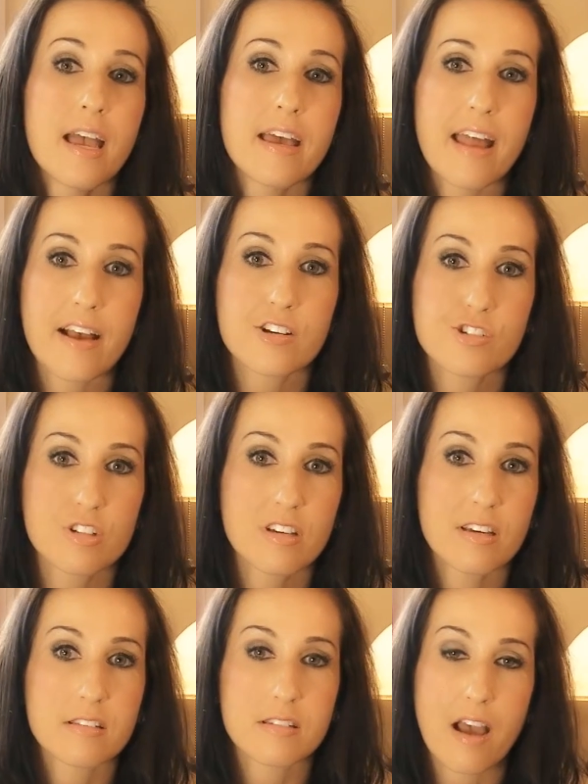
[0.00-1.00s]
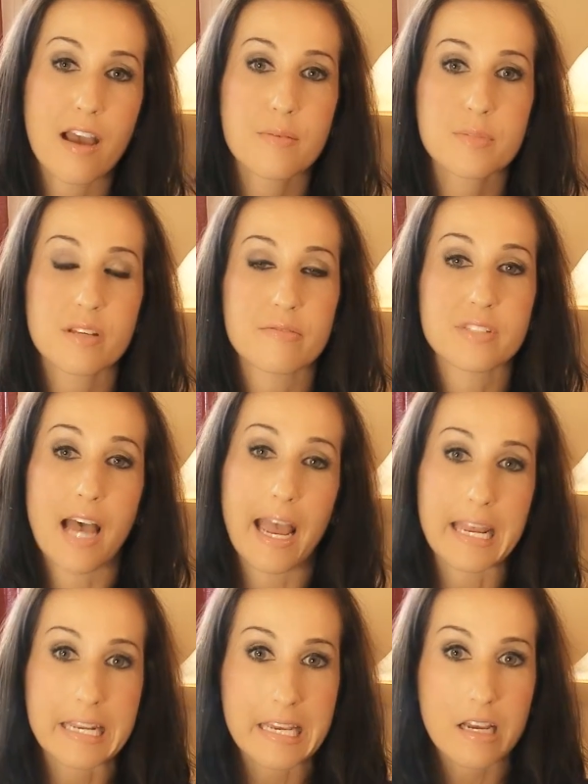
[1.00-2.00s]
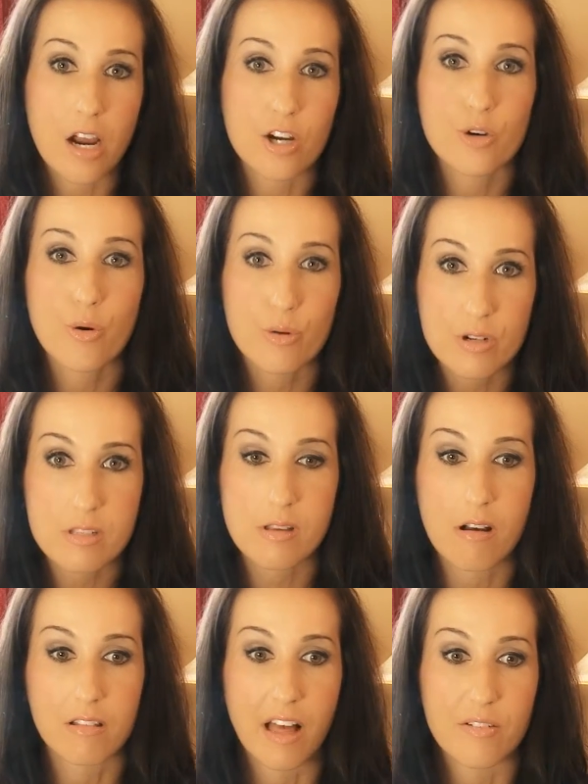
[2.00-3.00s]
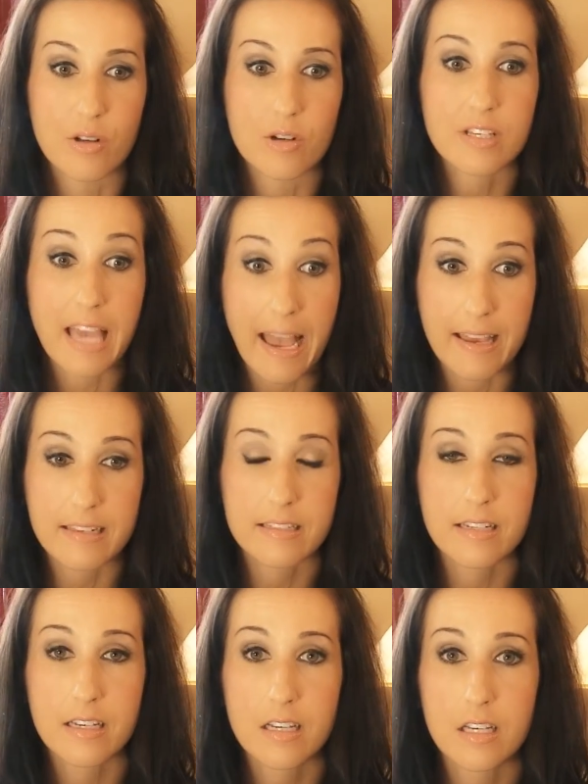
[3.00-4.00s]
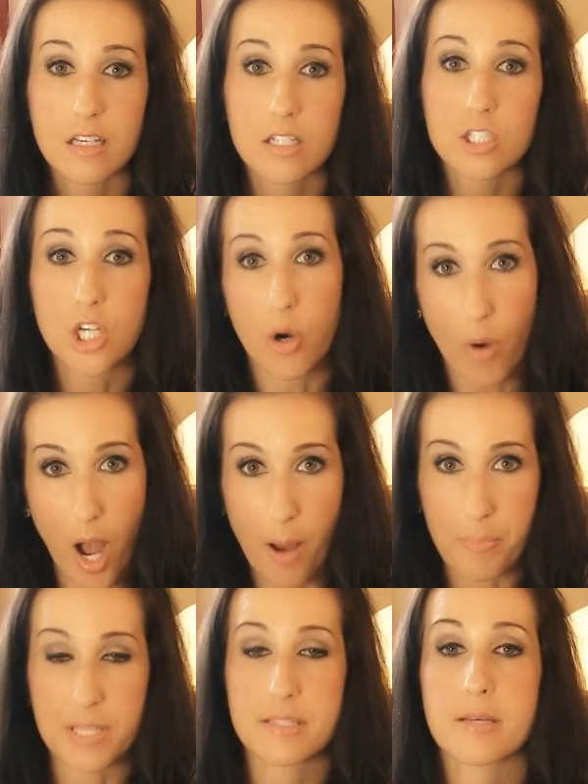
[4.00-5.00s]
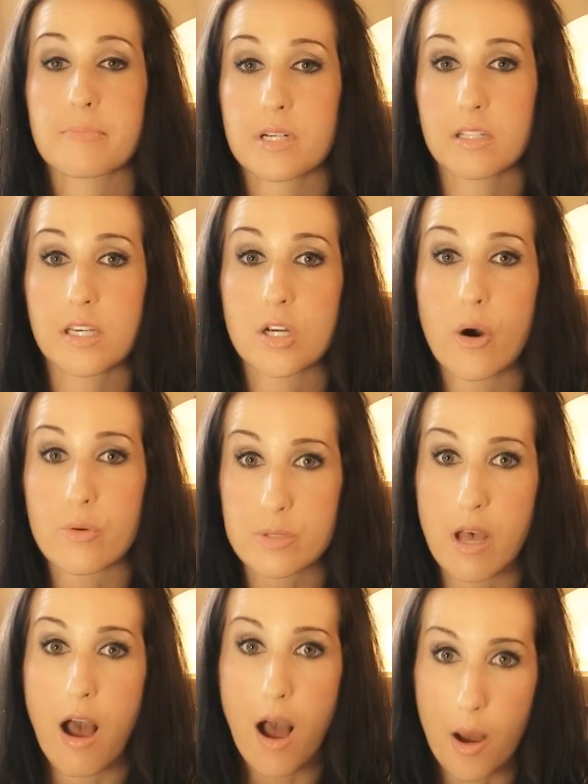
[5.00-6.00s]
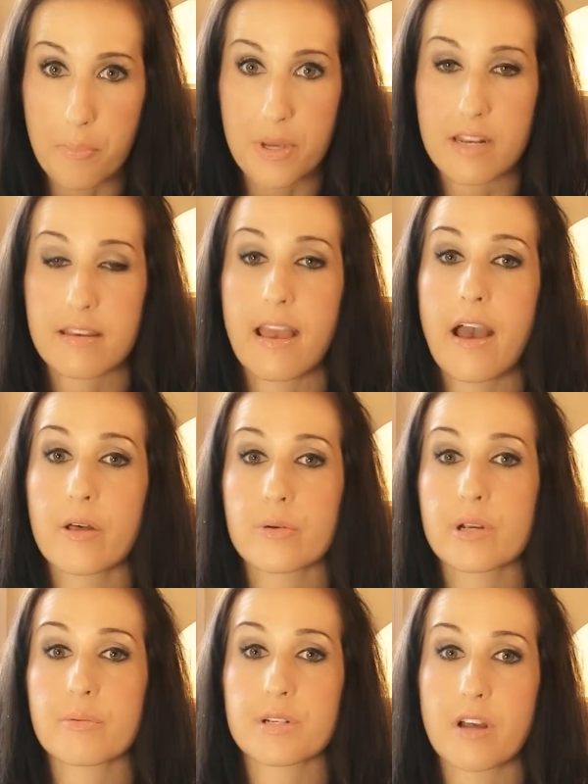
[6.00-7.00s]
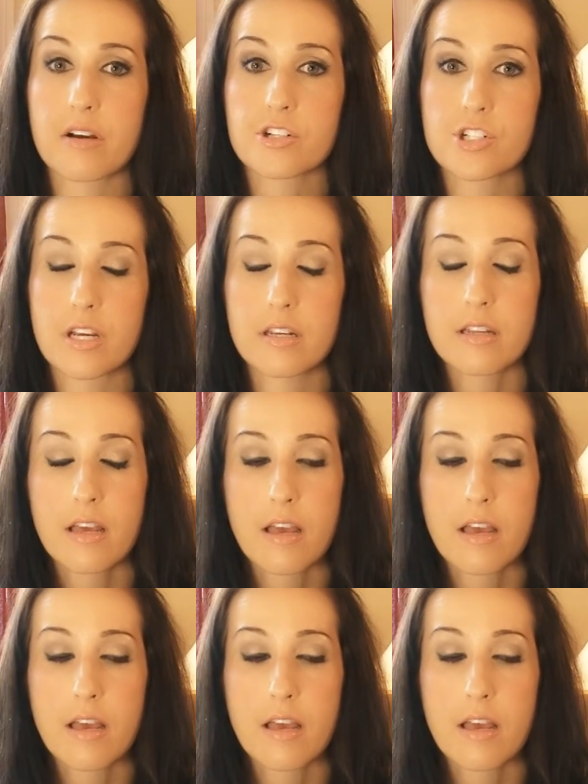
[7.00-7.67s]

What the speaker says: And actually, in times of dieting, our cortisol level can go up and typically goes up in a calorie reduction.